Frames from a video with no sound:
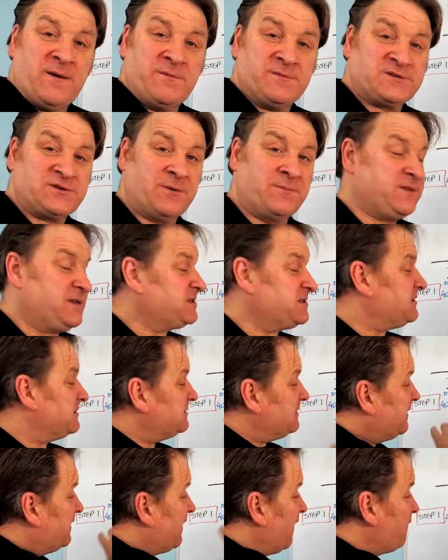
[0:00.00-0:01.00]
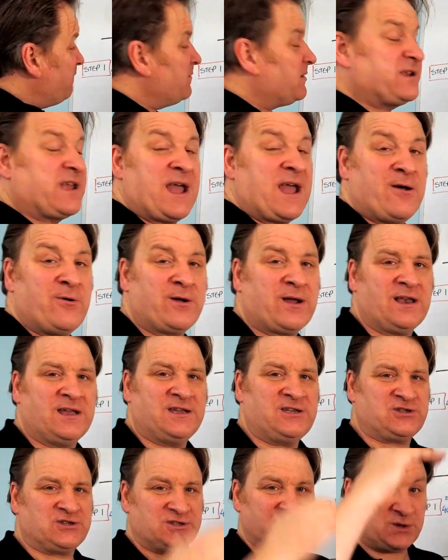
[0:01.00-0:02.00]
comes from, this is a government
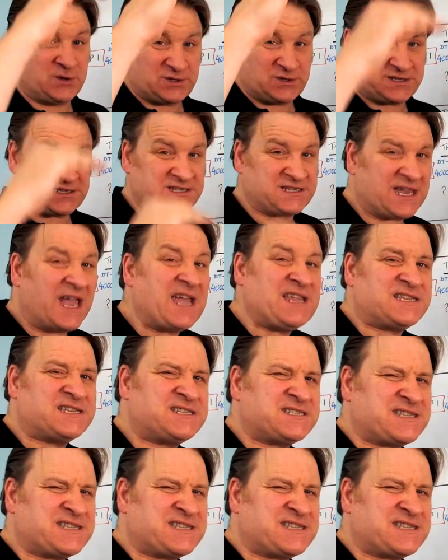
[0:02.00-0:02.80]
calculation, so it's a set